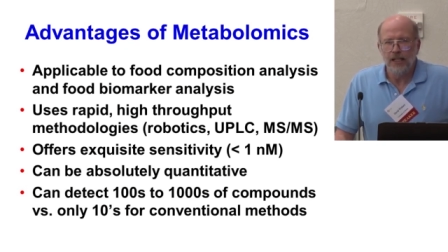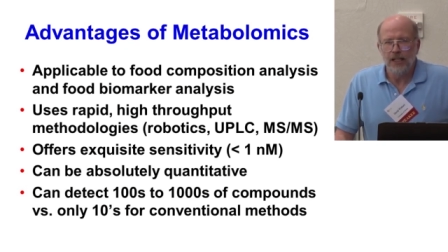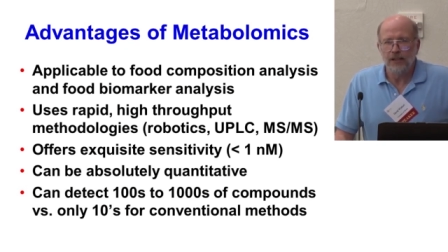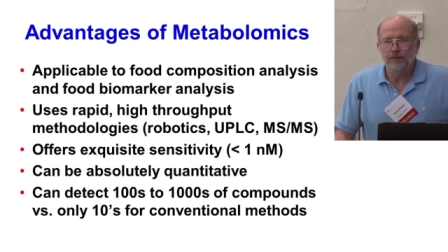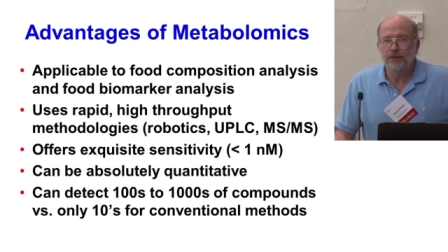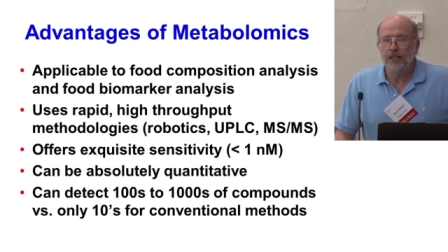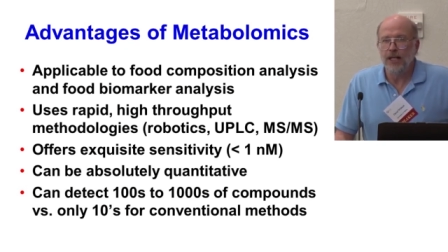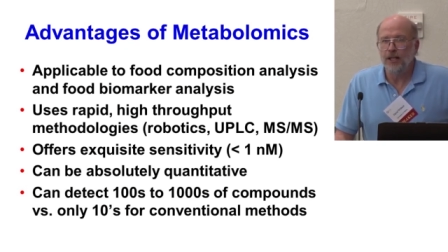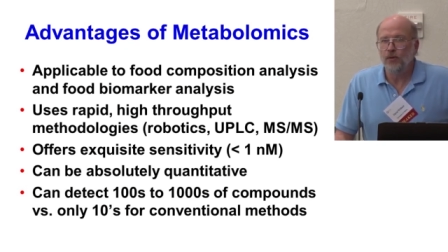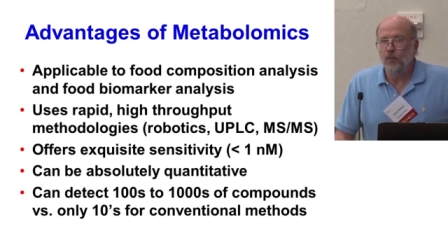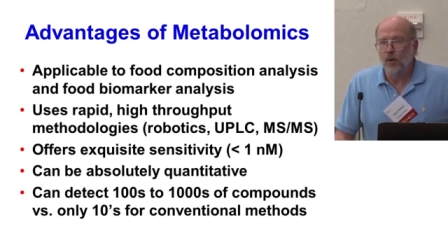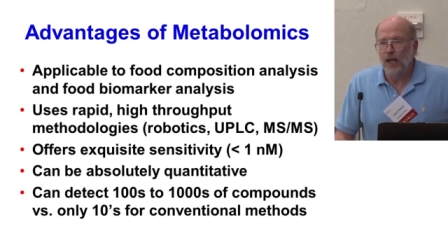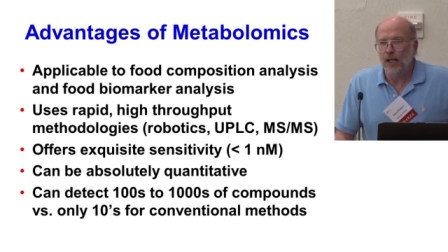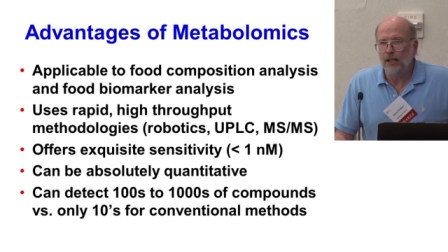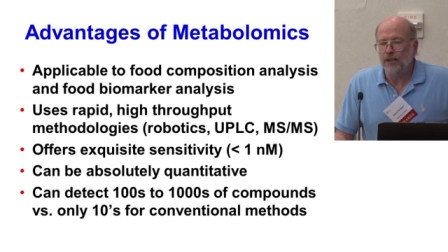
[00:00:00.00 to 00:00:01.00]
If done
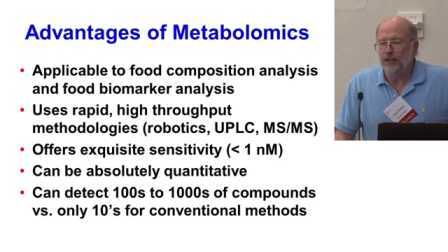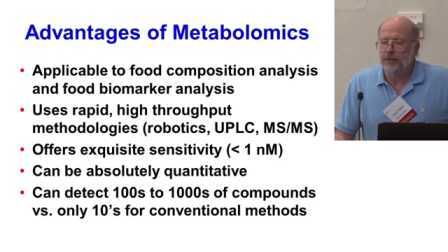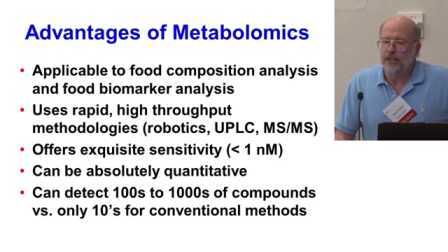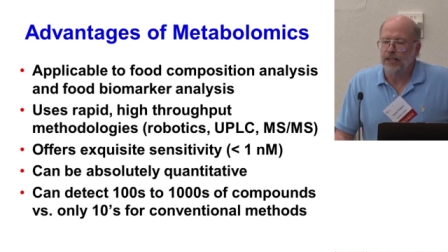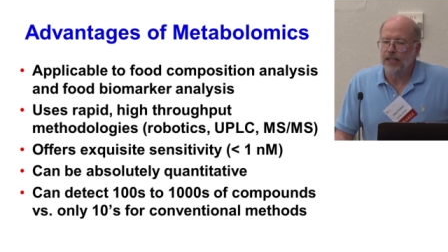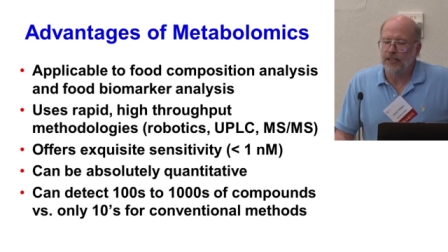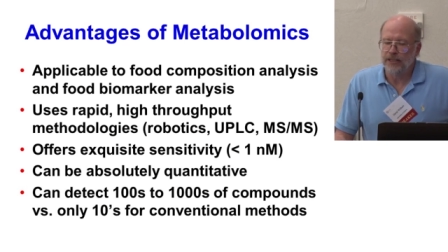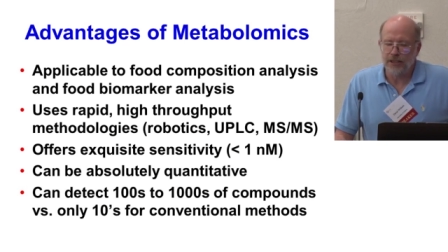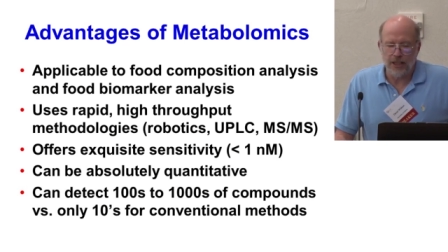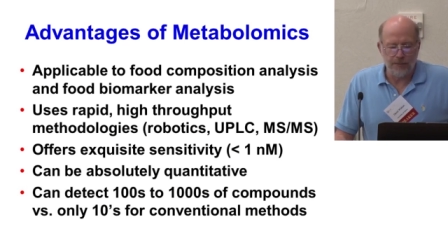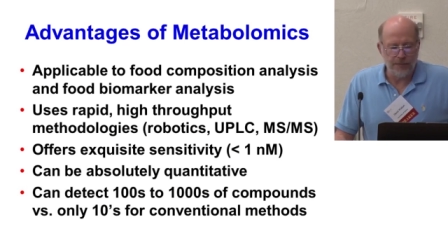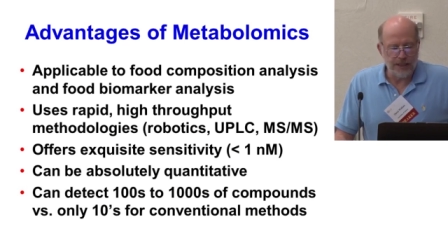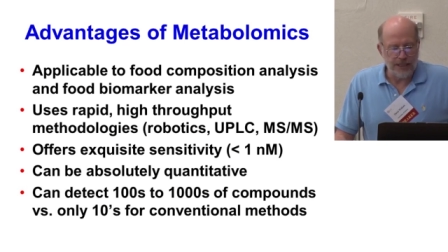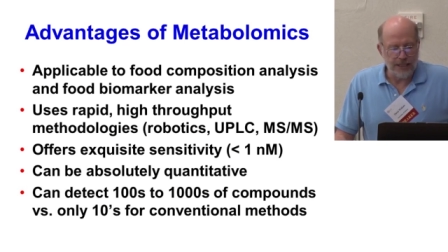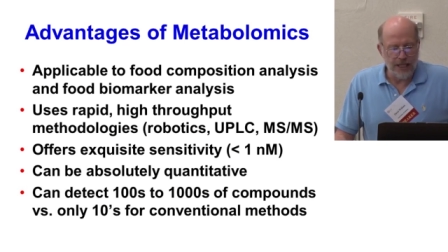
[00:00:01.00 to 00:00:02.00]
well using
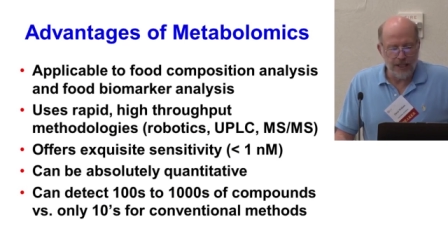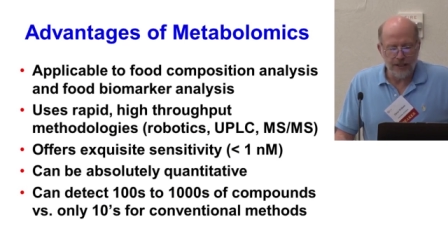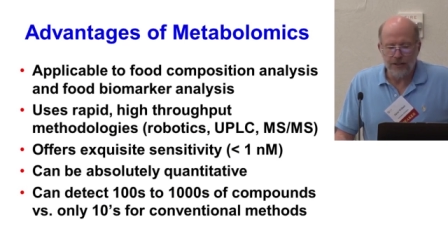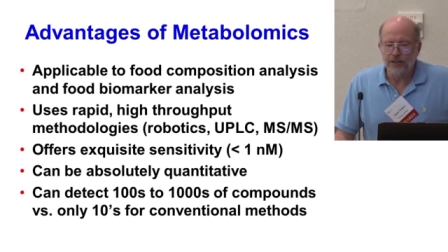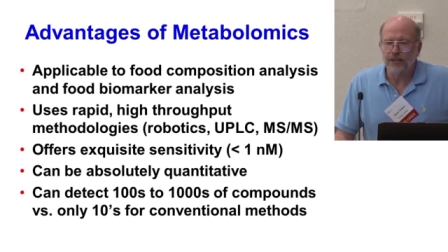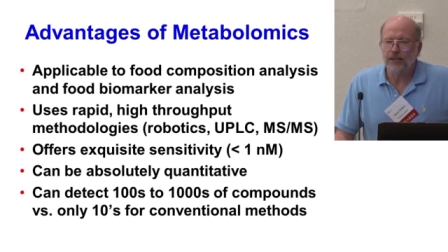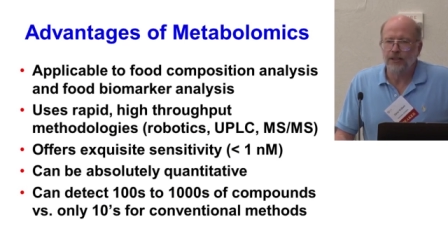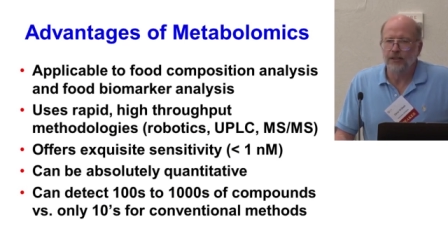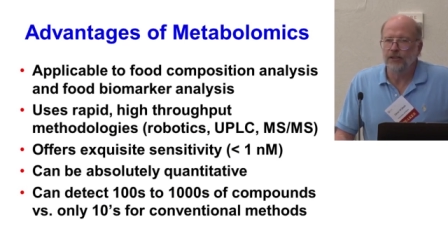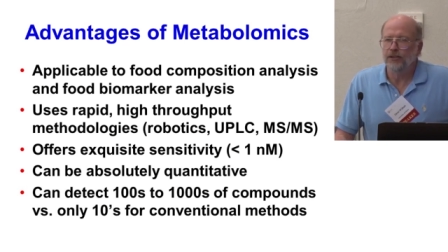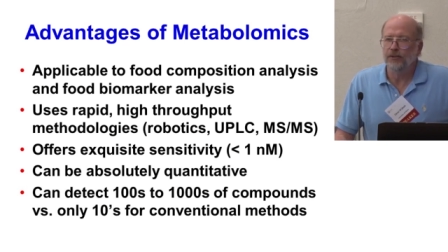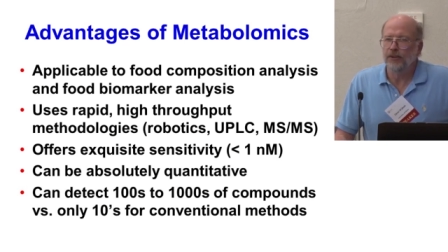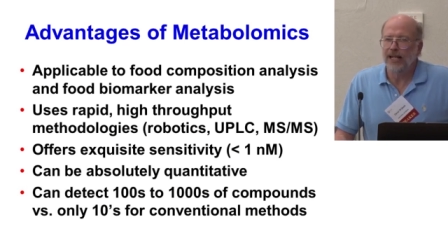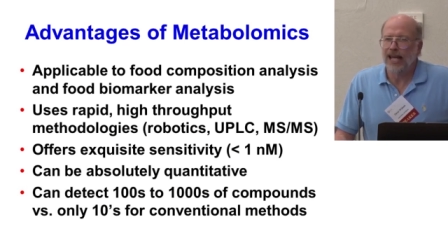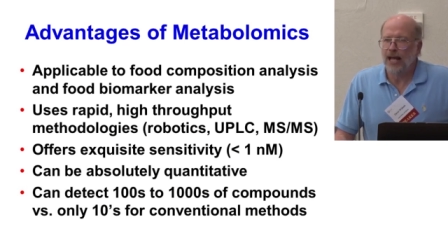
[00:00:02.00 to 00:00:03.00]
isotopic standards, it can
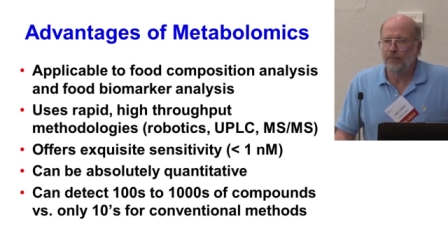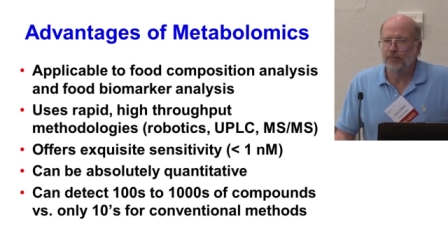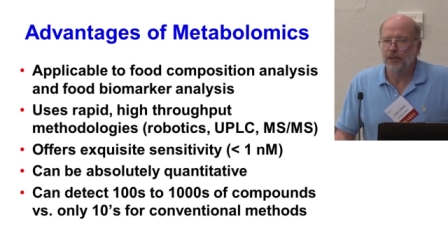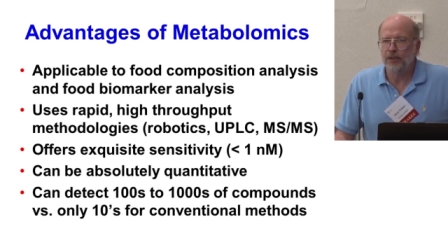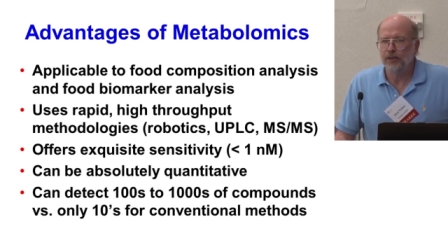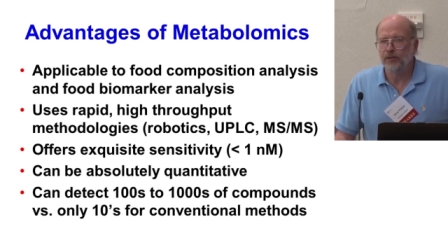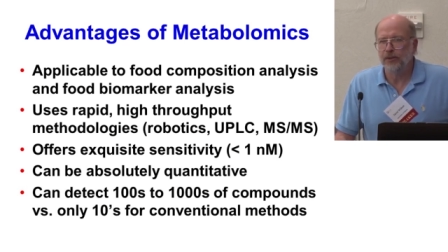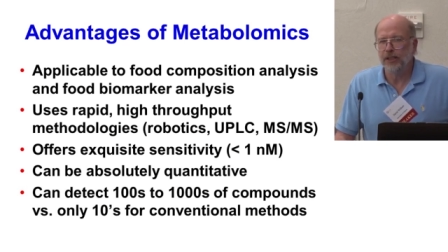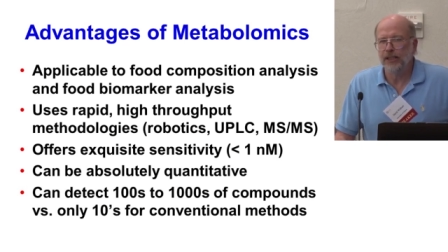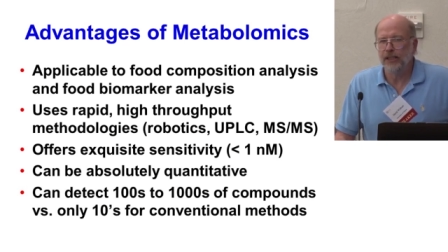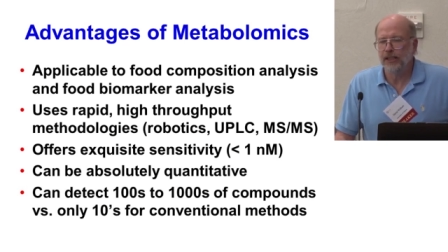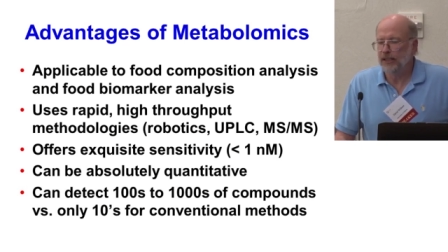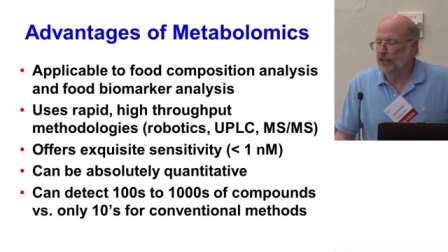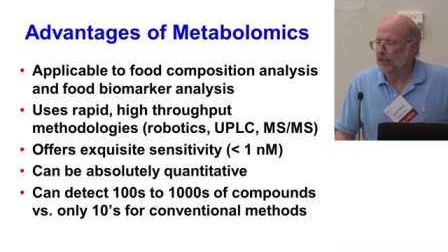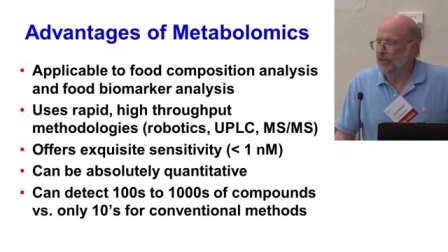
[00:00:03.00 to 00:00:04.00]
do it
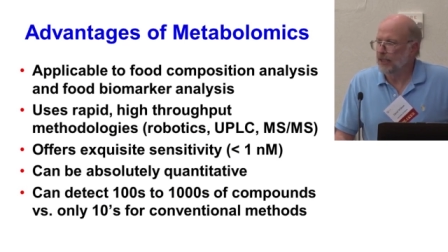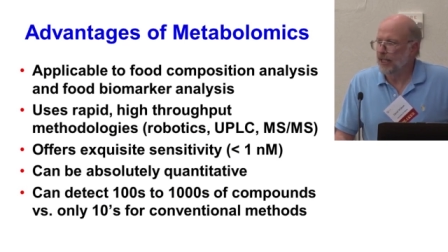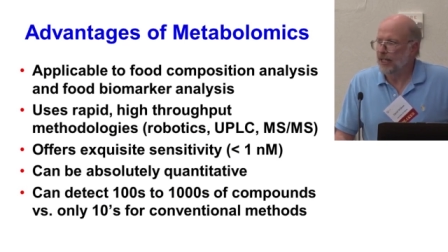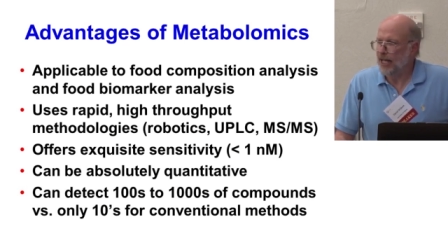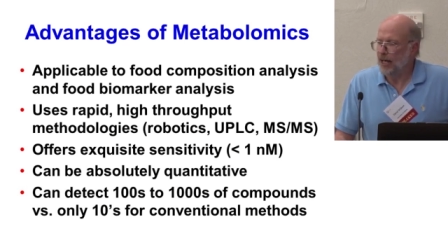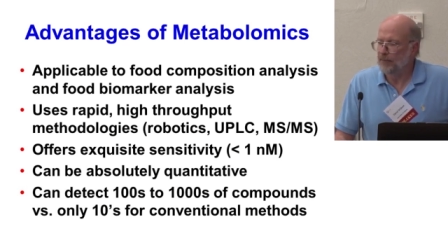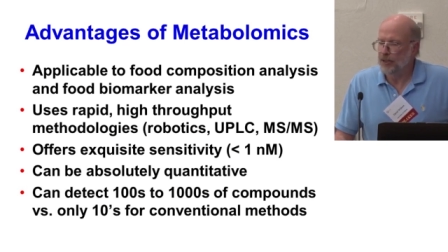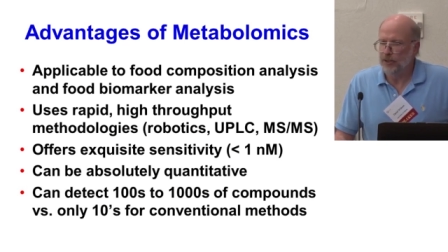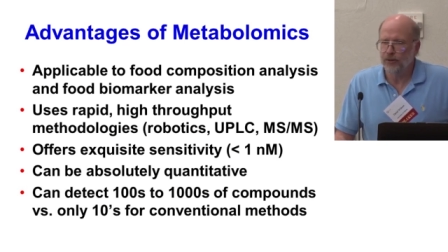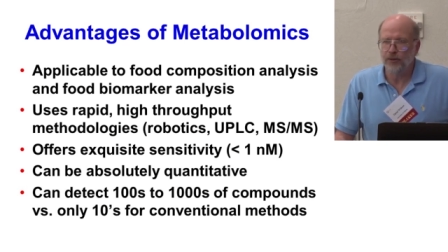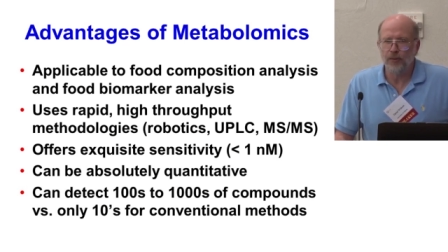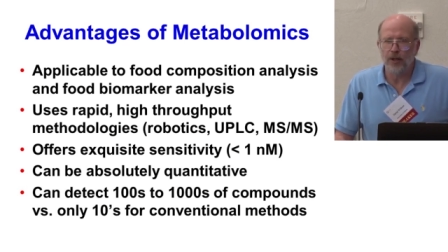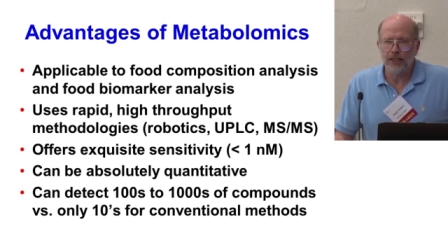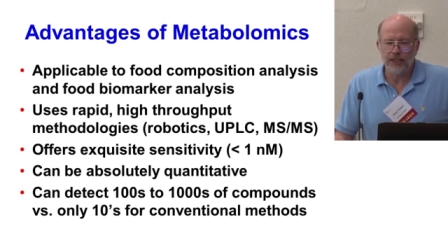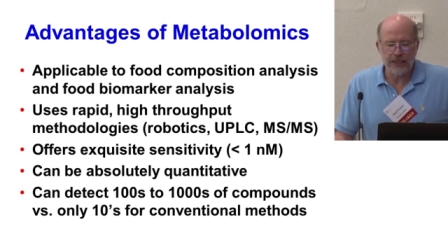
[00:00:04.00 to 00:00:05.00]
absolutely, get absolute
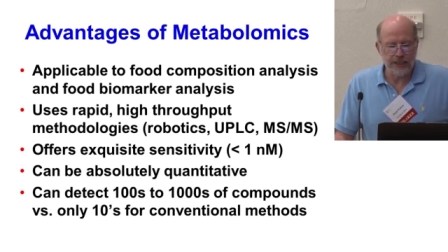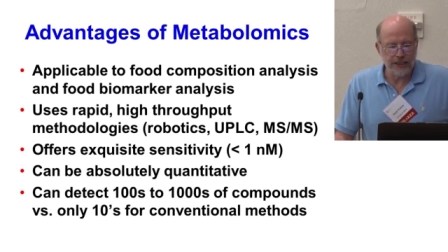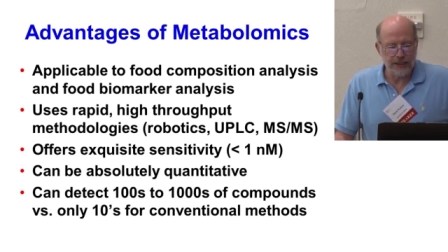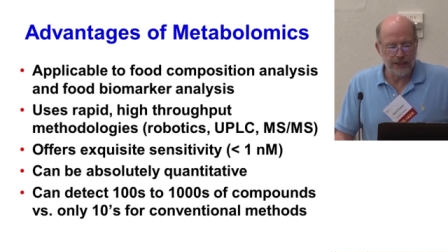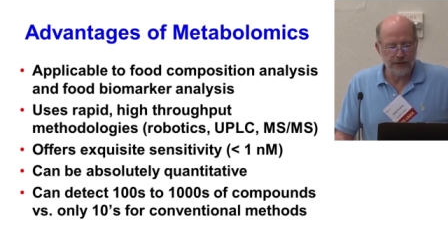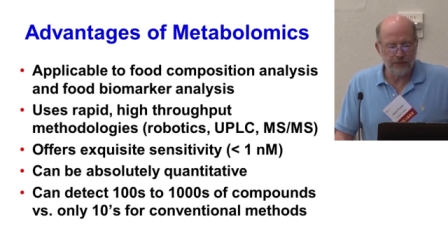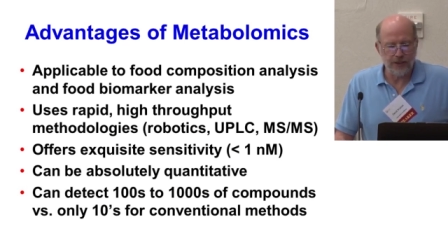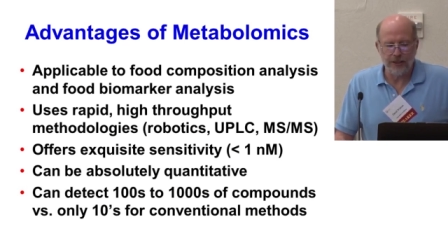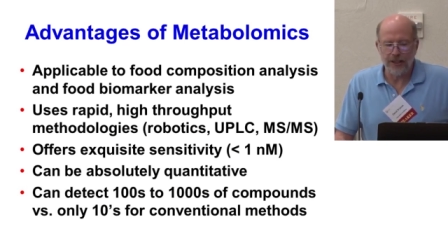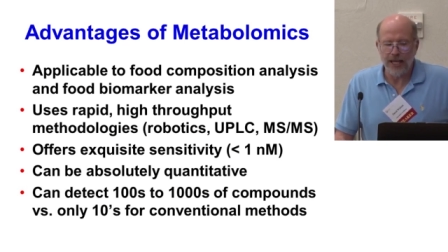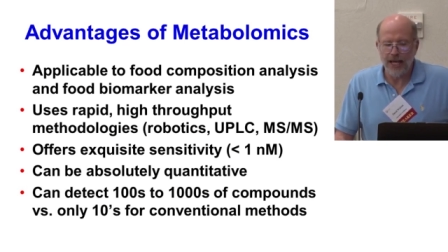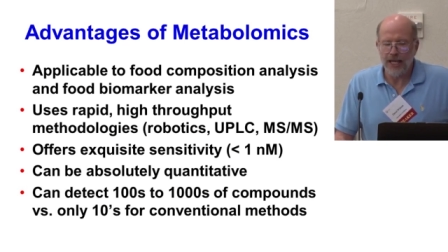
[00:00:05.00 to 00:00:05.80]
quantitation, very